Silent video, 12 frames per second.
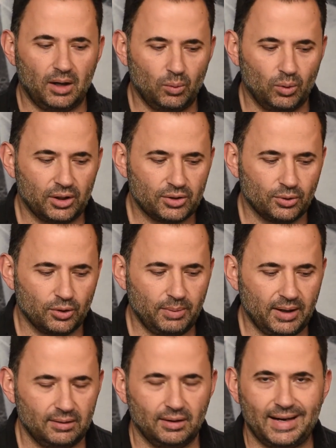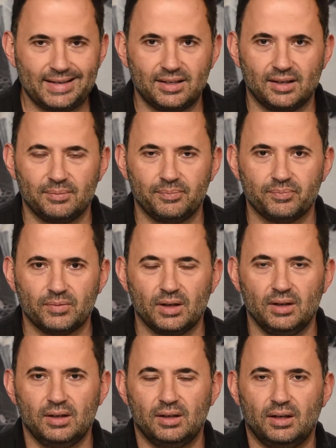I want to talk about lighting
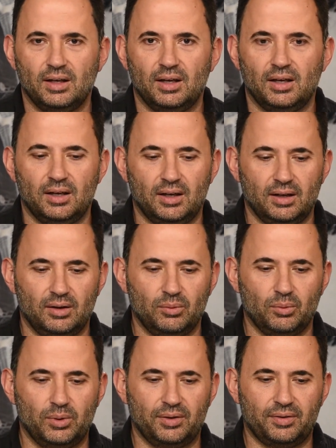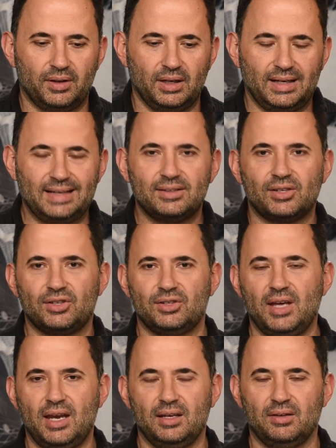with an
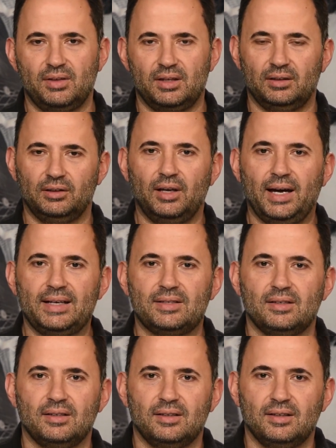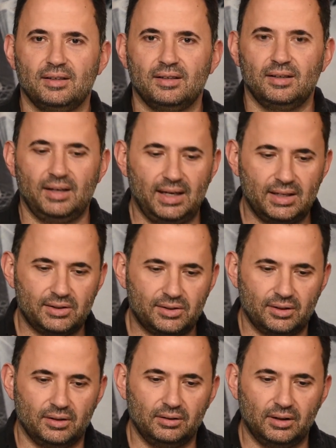understanding that light
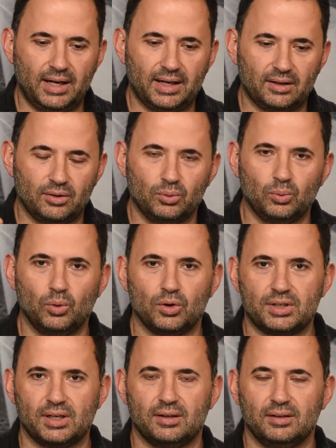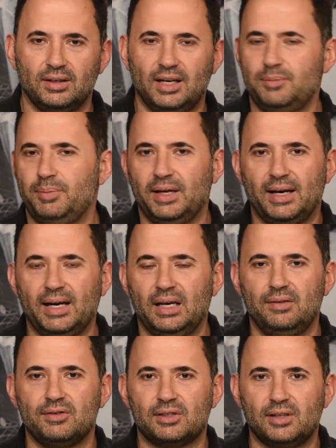is like water. It
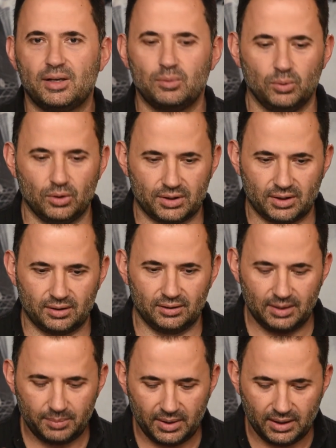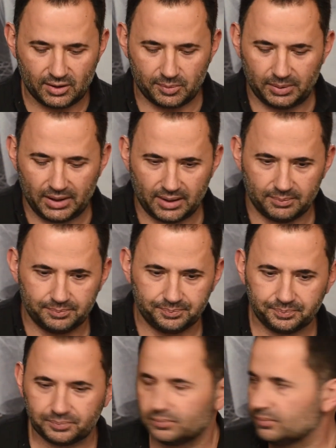behaves like water. Let me explain.
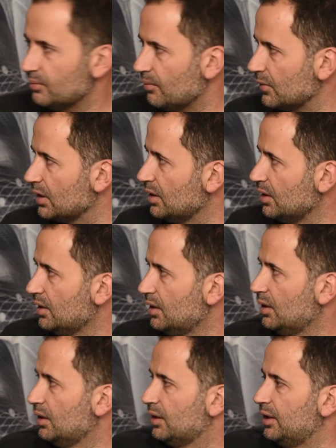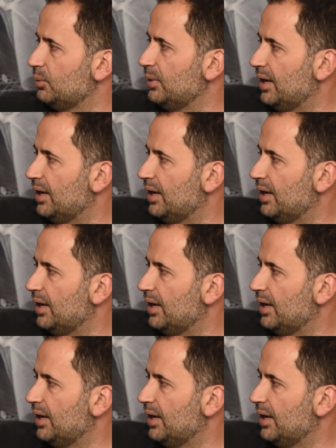Here